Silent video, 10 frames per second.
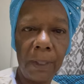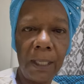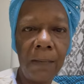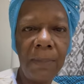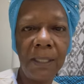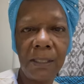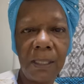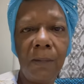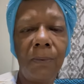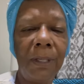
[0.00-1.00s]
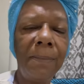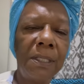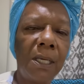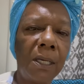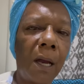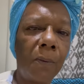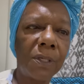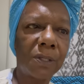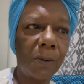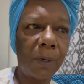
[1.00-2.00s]
but let me see, let me tell y'all
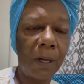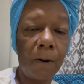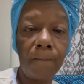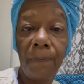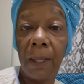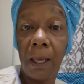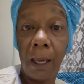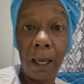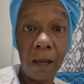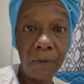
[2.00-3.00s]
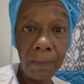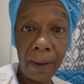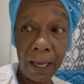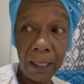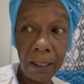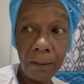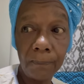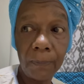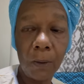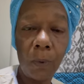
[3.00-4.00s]
what's going on. Everybody,
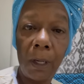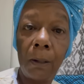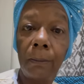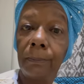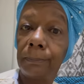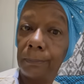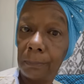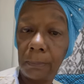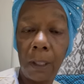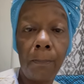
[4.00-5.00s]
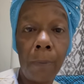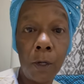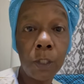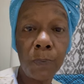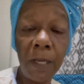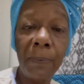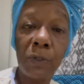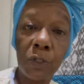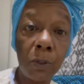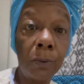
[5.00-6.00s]
well, most people
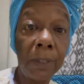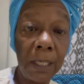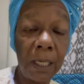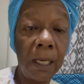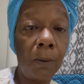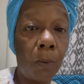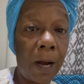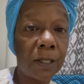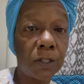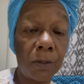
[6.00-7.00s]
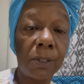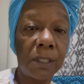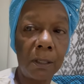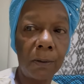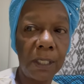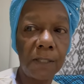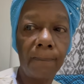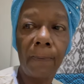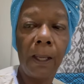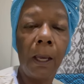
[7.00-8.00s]
tuned in and watched her series,
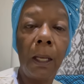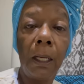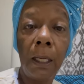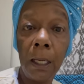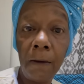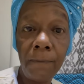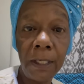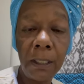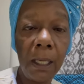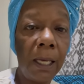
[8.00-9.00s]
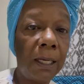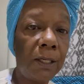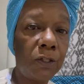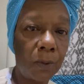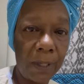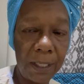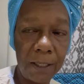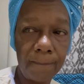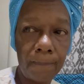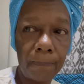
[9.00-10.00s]
loved it and enjoyed it.